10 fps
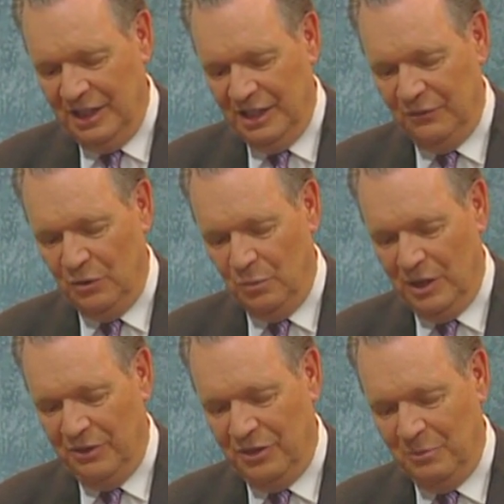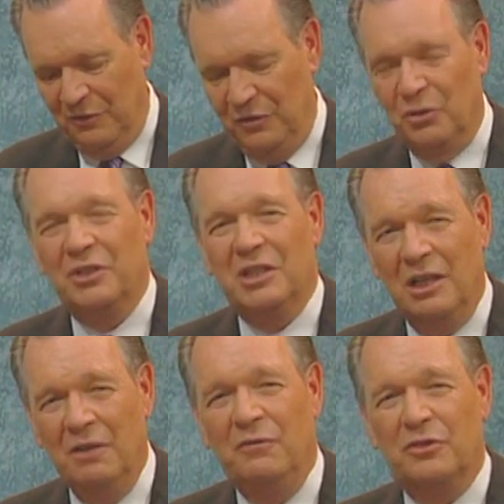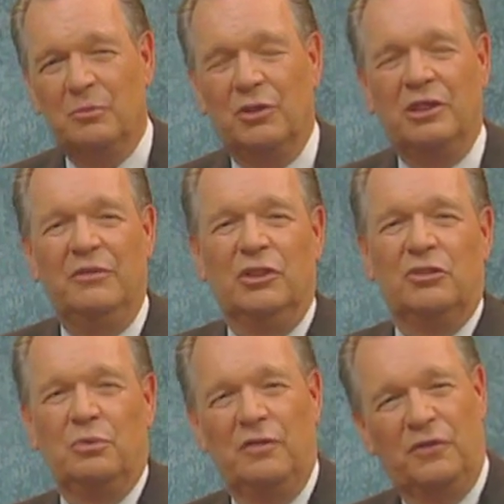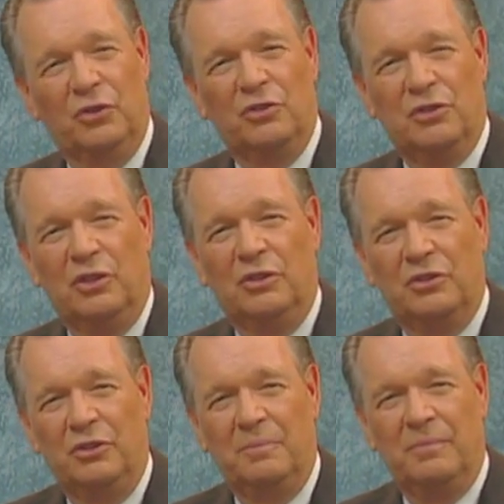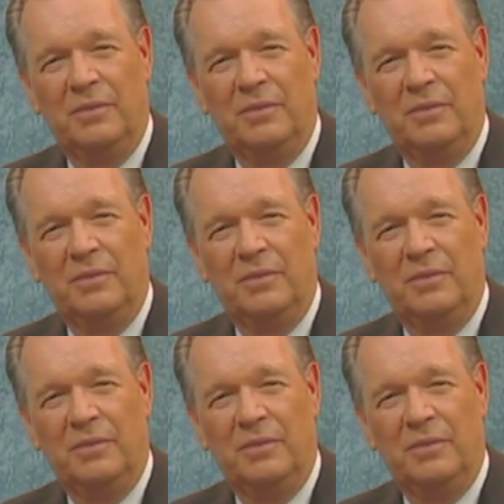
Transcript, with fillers: if we want them to feel comfortable giving us referrals long term.